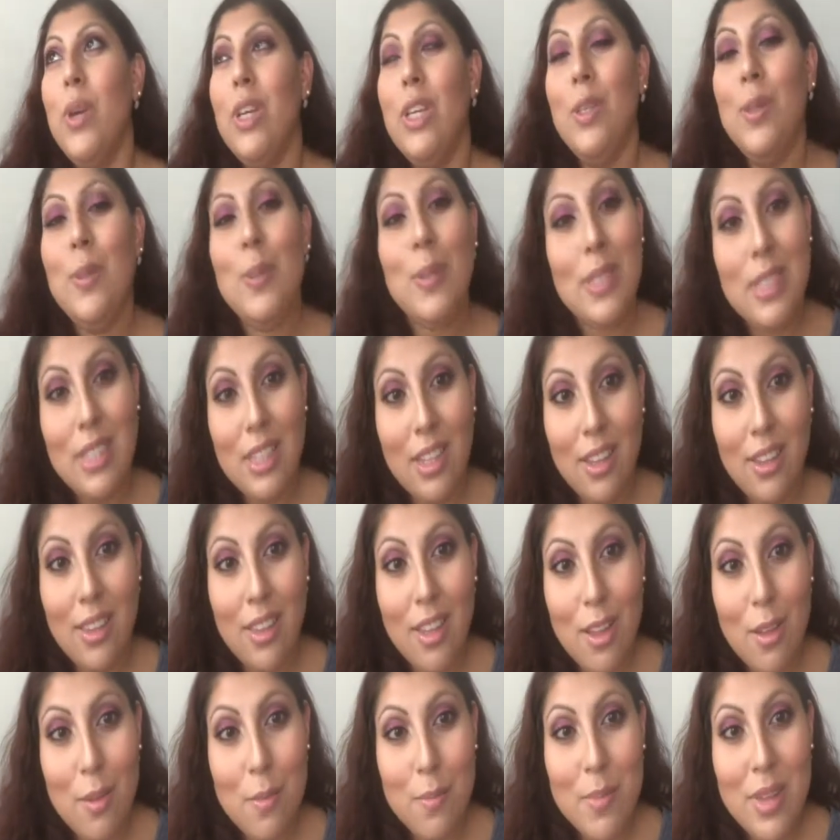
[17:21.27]
When you
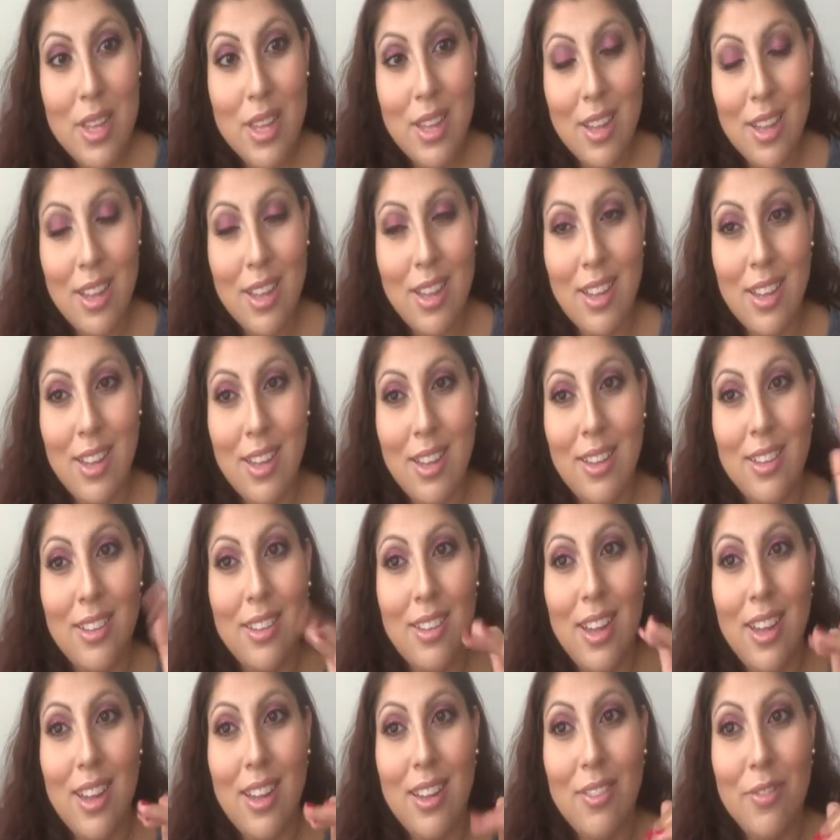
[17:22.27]
see them,
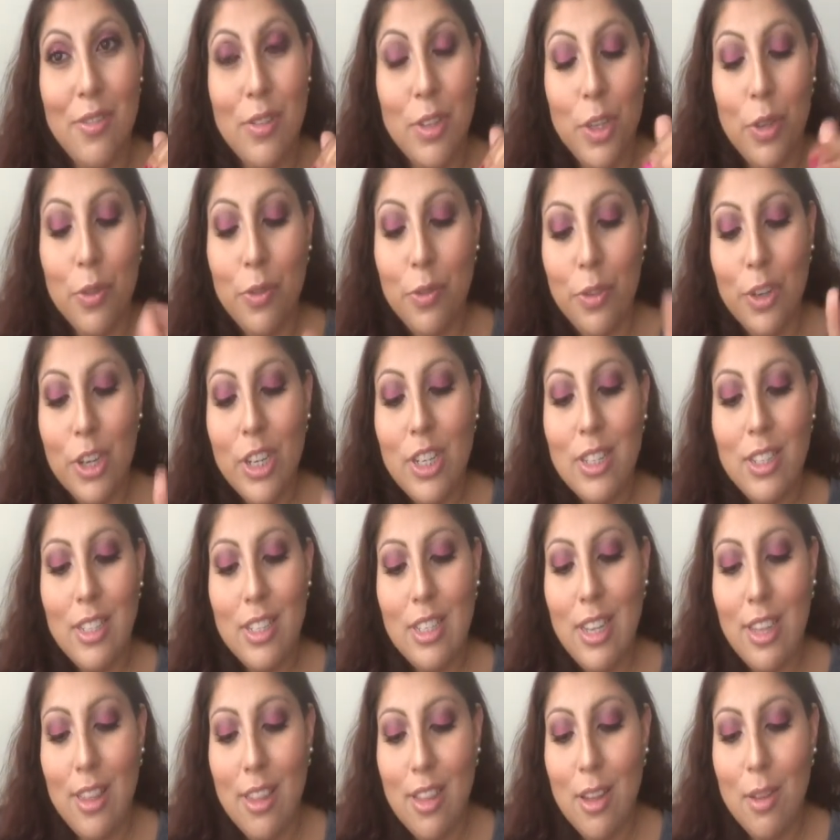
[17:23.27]
when you
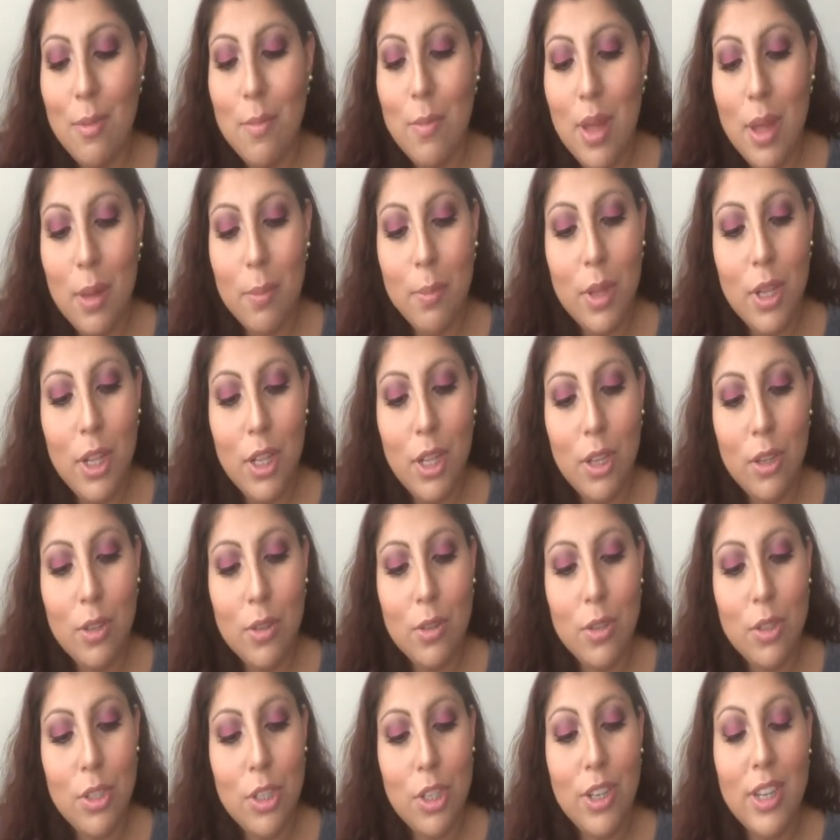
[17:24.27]
first see them up
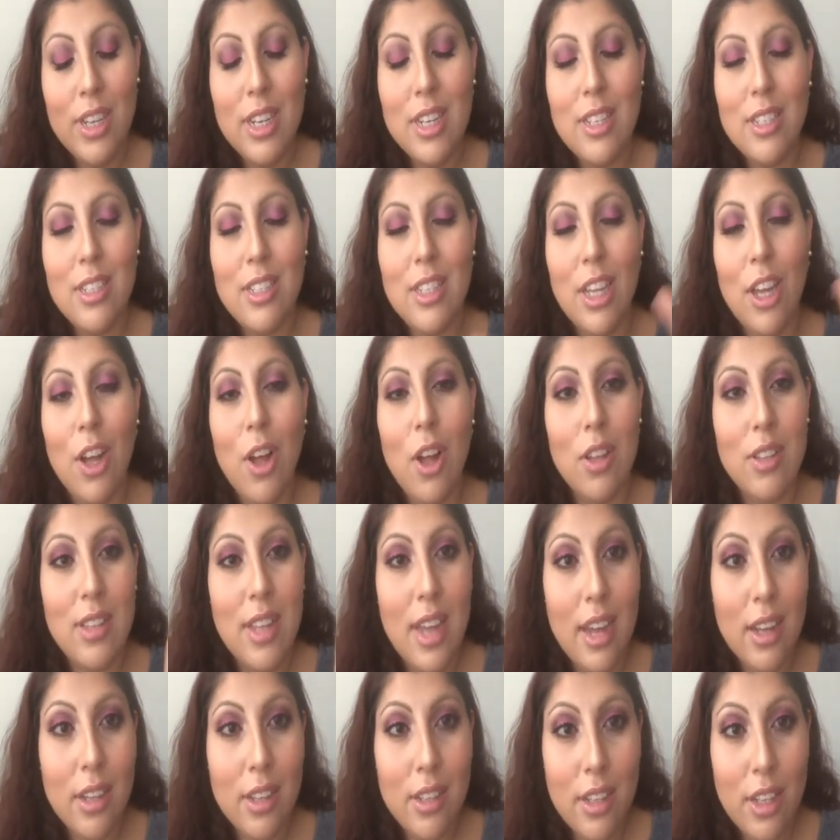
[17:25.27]
close, you're gonna see
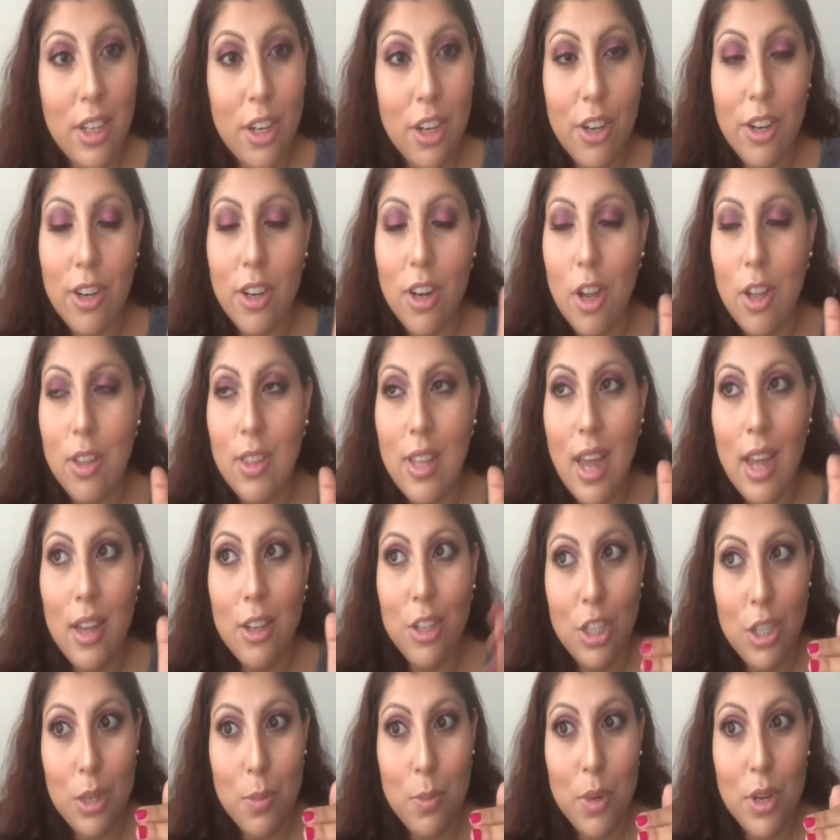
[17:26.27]
all that glitter and all
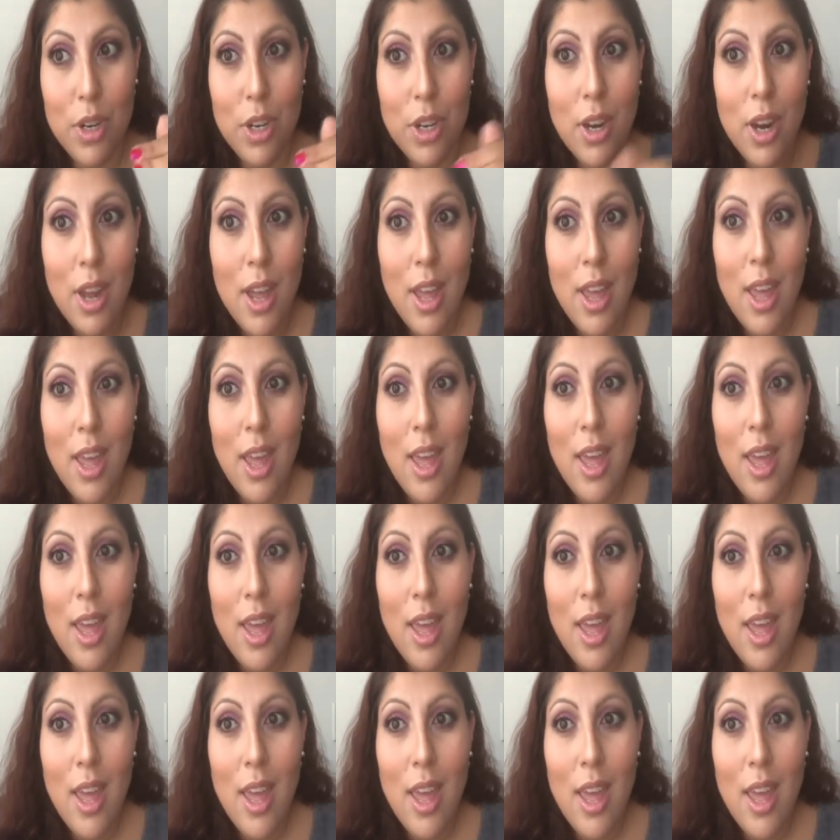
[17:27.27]
that shimmer.